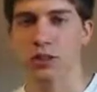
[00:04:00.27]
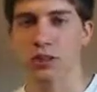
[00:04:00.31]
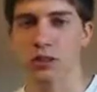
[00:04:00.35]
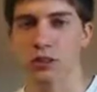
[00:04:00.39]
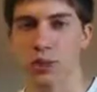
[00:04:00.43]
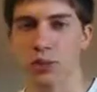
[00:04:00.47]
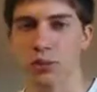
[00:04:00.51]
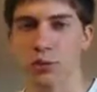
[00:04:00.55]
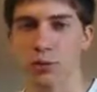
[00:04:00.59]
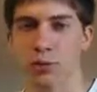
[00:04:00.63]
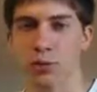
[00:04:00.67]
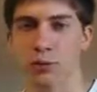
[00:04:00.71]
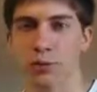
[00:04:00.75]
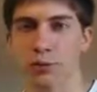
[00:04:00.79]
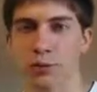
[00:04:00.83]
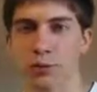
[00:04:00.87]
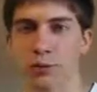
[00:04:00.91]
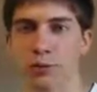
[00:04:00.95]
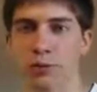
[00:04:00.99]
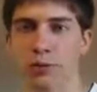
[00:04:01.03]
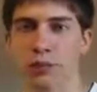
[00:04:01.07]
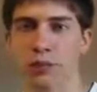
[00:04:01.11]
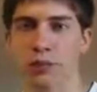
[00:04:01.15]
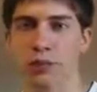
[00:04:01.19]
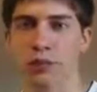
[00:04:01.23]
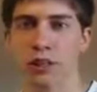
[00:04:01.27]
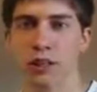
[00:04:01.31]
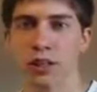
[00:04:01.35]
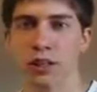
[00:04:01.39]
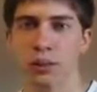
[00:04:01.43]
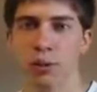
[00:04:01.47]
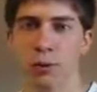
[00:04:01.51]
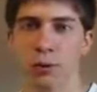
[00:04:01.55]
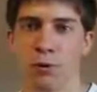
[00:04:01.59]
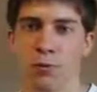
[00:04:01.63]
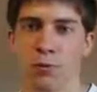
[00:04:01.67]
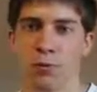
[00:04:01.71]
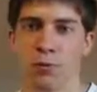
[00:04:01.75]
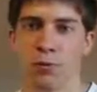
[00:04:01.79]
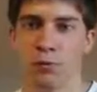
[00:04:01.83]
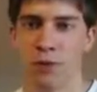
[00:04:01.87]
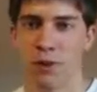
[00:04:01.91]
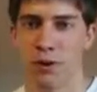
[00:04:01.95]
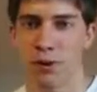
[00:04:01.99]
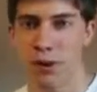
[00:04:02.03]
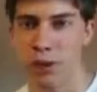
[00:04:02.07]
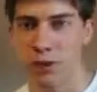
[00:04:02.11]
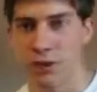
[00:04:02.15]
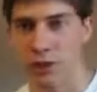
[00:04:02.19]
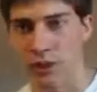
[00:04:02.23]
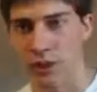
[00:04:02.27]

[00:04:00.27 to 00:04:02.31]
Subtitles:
the same performance. But for video